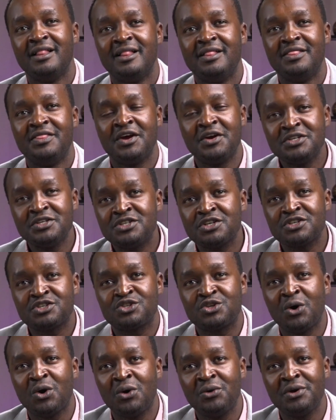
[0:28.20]
there is a
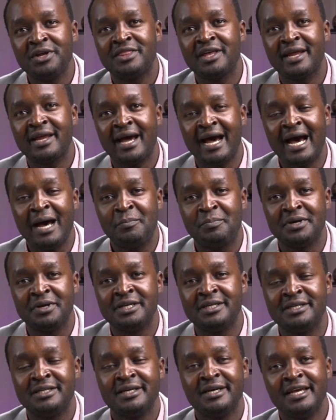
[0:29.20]
story that
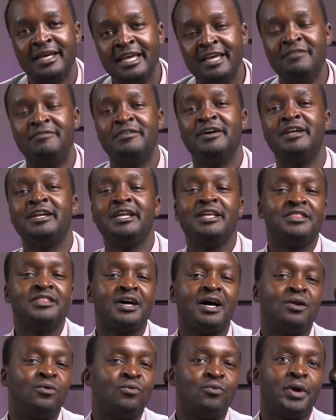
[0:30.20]
happened even in
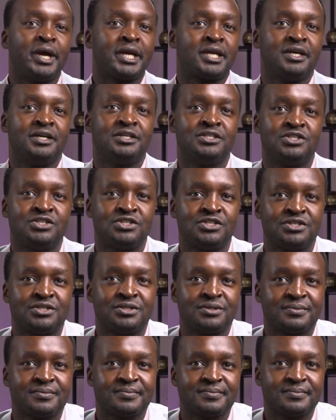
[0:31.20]
that wreckage.
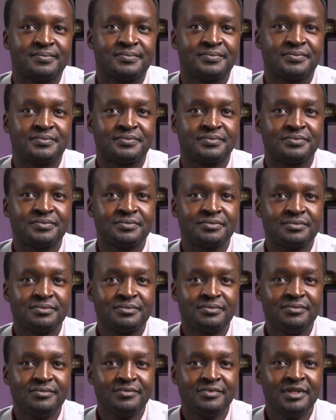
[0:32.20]

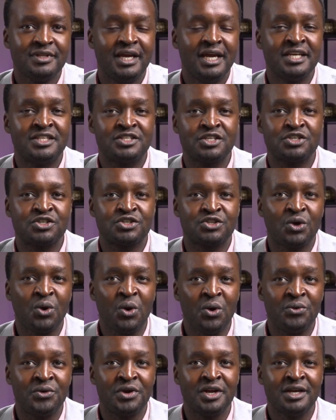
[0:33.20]
It's a
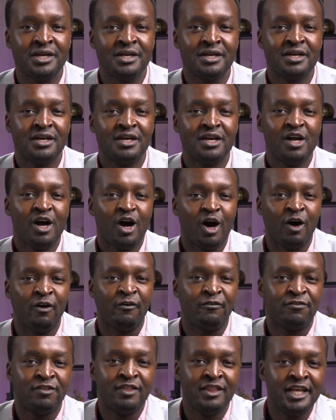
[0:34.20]
story of
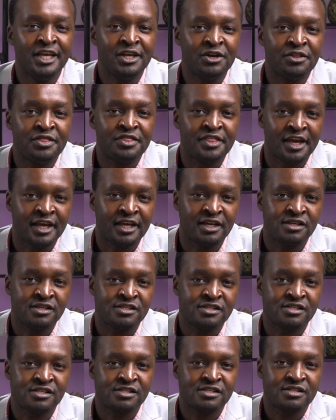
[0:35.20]
little
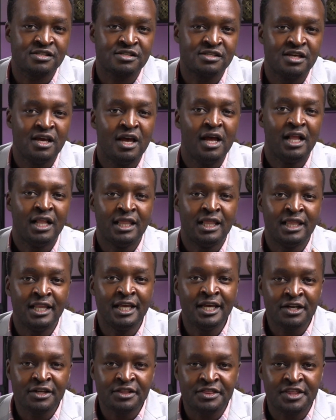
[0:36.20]
things.
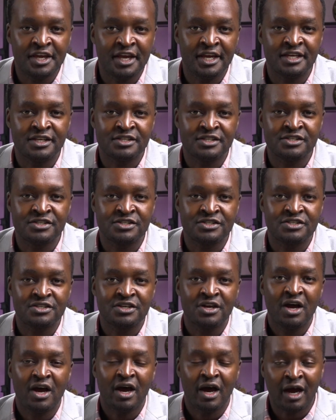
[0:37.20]
Little things
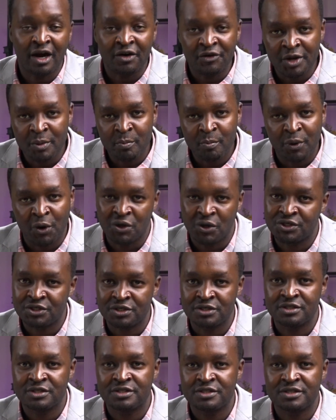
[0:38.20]
are
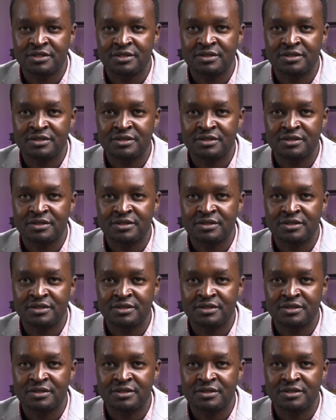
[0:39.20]
important.